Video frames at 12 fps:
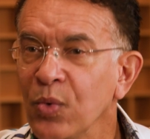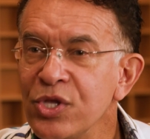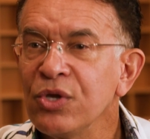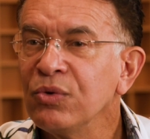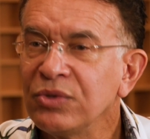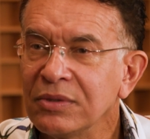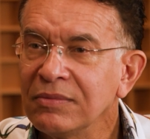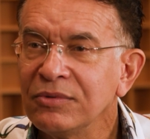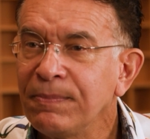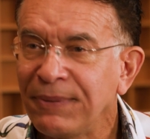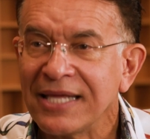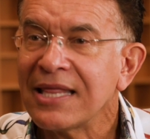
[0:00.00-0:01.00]
When you
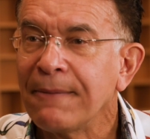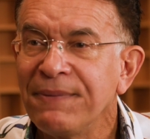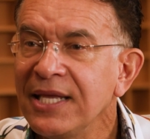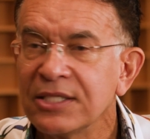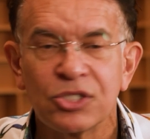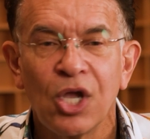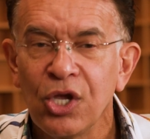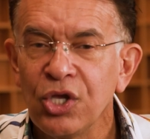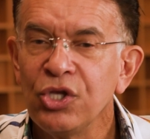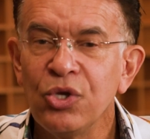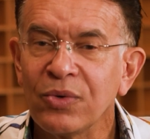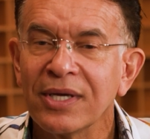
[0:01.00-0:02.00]
play that piece,
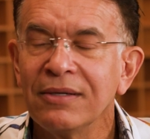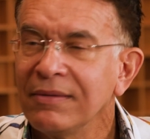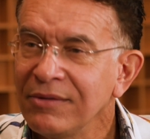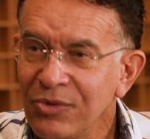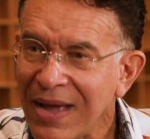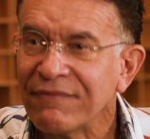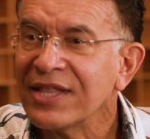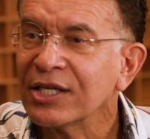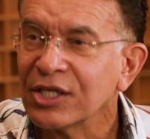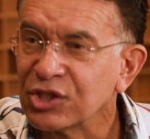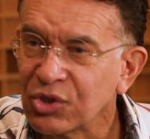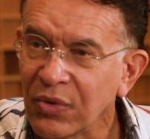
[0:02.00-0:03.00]
you have
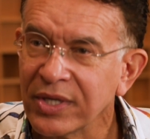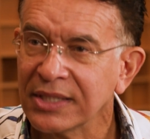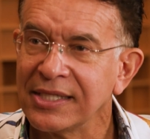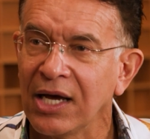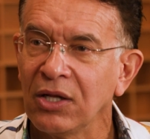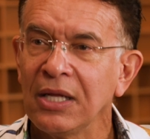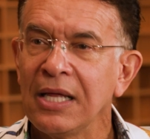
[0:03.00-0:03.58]
a story to tell.